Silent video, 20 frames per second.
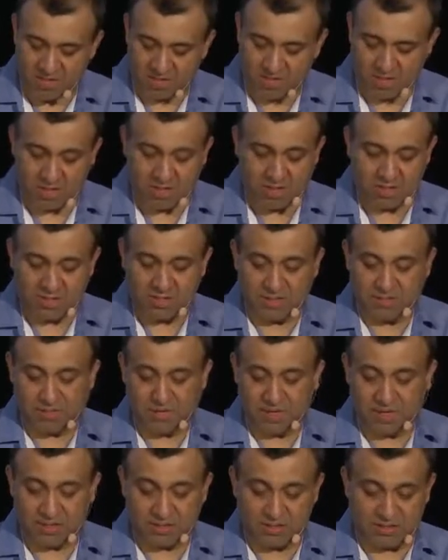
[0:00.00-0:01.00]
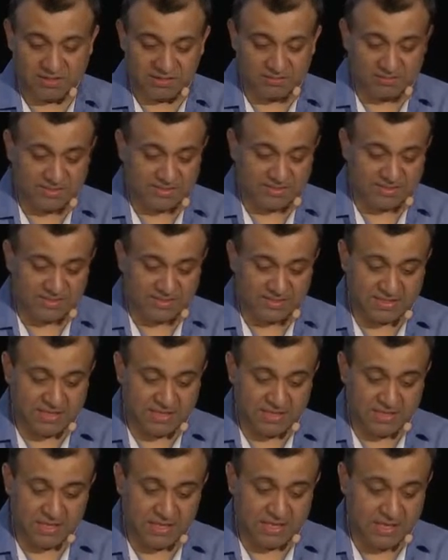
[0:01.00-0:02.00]
the other partner is
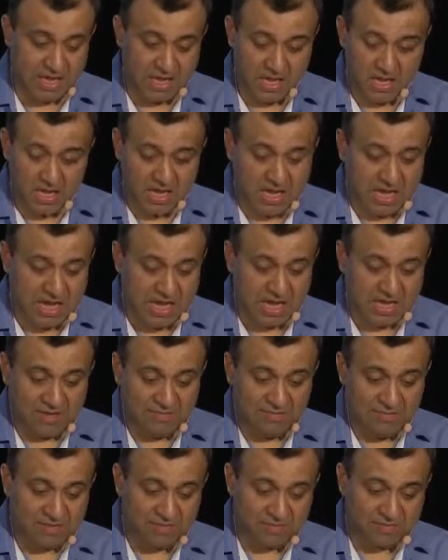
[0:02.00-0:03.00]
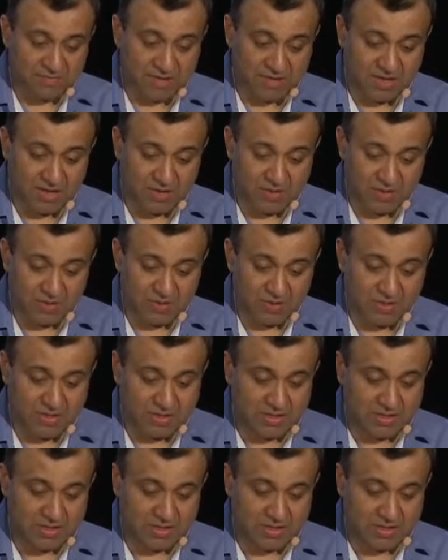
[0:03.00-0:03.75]
basically IBM Cloud.